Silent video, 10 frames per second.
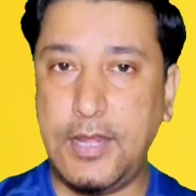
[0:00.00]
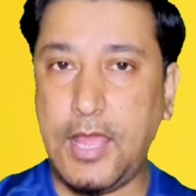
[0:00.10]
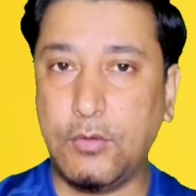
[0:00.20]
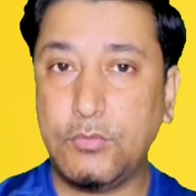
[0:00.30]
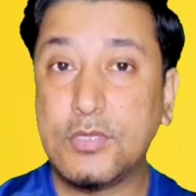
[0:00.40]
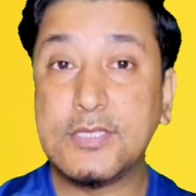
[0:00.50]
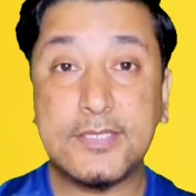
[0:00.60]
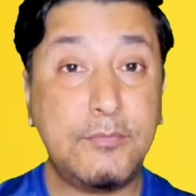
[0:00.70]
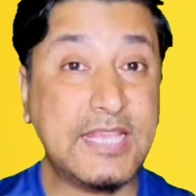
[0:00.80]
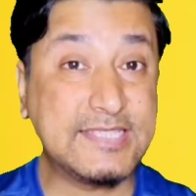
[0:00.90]
Now,
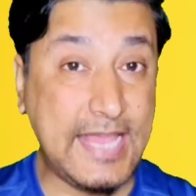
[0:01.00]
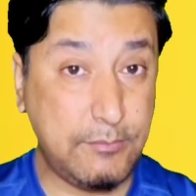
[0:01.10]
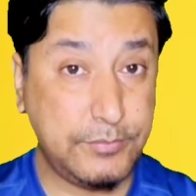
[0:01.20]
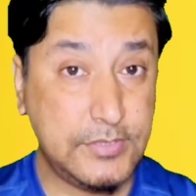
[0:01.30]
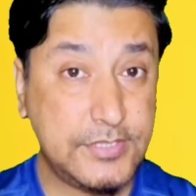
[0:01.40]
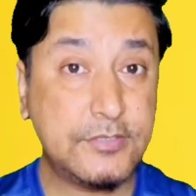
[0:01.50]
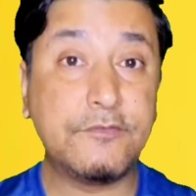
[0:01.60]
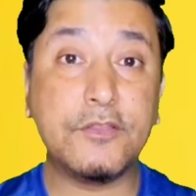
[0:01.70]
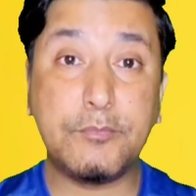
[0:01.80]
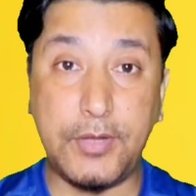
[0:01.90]
some examples
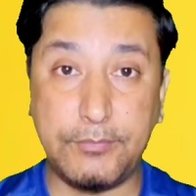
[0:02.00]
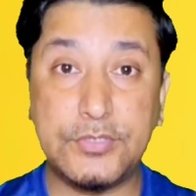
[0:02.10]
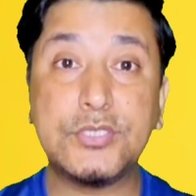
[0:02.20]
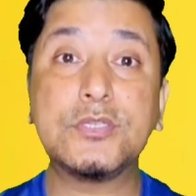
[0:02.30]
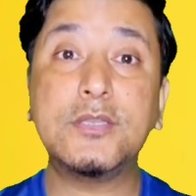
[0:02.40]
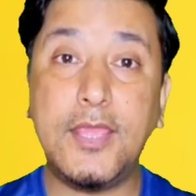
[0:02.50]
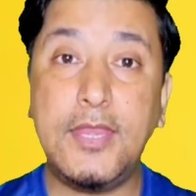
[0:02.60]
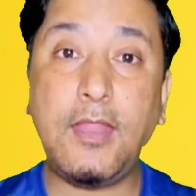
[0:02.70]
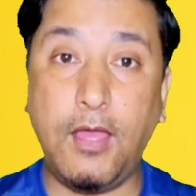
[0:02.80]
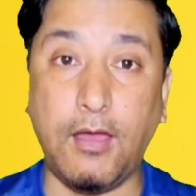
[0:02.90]
for the preposition
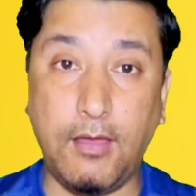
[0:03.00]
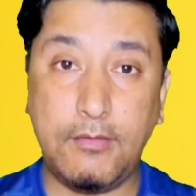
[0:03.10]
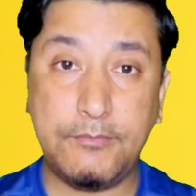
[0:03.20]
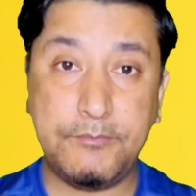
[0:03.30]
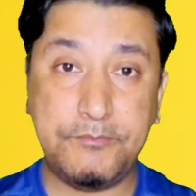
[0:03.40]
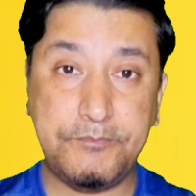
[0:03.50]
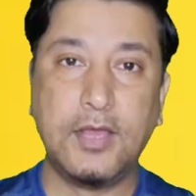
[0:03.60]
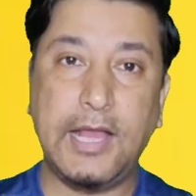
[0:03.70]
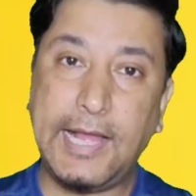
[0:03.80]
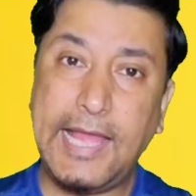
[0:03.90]
in are,
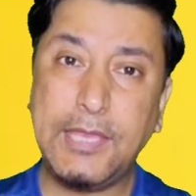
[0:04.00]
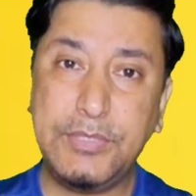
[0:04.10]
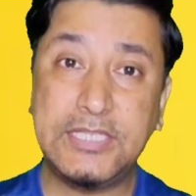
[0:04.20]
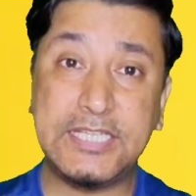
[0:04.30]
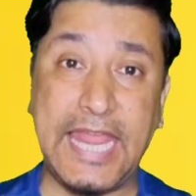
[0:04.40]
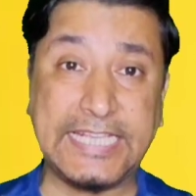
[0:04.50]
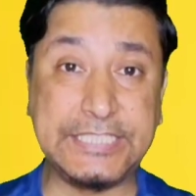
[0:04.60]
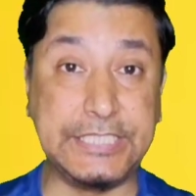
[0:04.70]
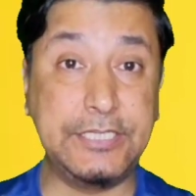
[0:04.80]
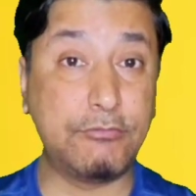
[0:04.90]
I am in a
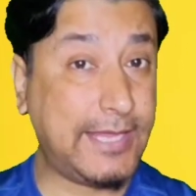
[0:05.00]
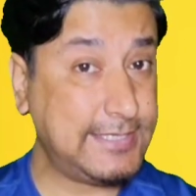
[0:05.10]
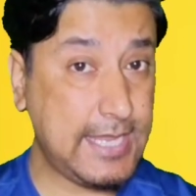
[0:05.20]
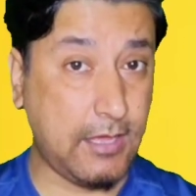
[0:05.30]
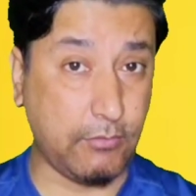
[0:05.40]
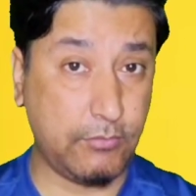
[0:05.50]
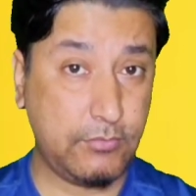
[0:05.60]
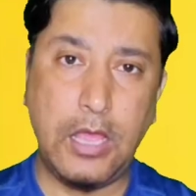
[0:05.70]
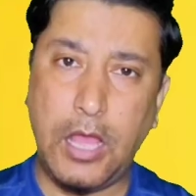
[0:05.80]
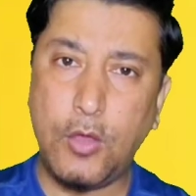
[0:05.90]
taxi right now.
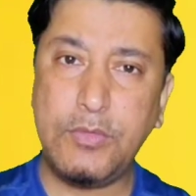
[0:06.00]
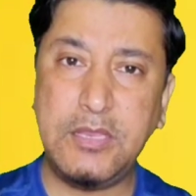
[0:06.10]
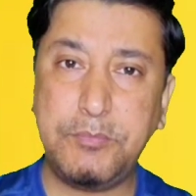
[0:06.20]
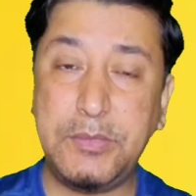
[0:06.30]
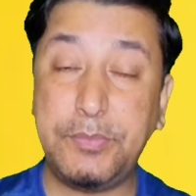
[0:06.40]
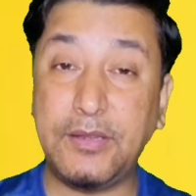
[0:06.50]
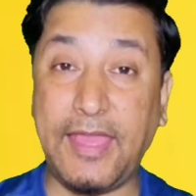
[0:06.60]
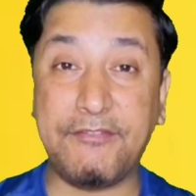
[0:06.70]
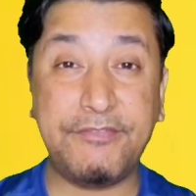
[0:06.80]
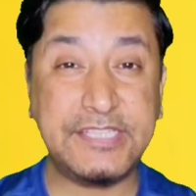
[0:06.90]
How many people
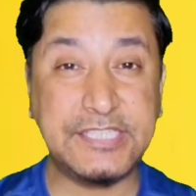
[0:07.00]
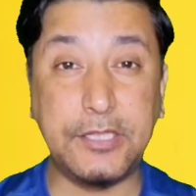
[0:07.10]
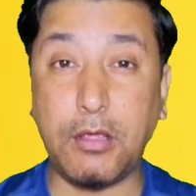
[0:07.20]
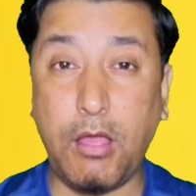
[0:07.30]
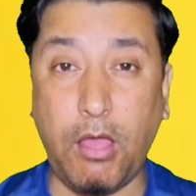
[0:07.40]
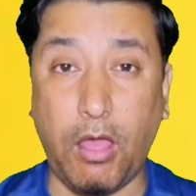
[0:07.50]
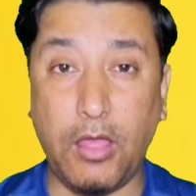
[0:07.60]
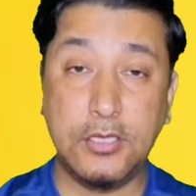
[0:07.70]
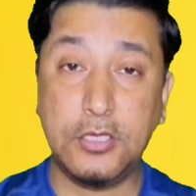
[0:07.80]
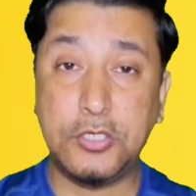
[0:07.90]
can fit in your car?
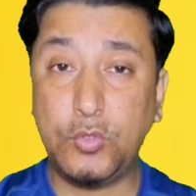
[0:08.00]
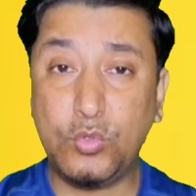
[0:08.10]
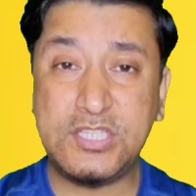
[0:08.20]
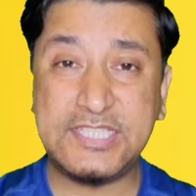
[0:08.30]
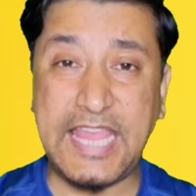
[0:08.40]
Don't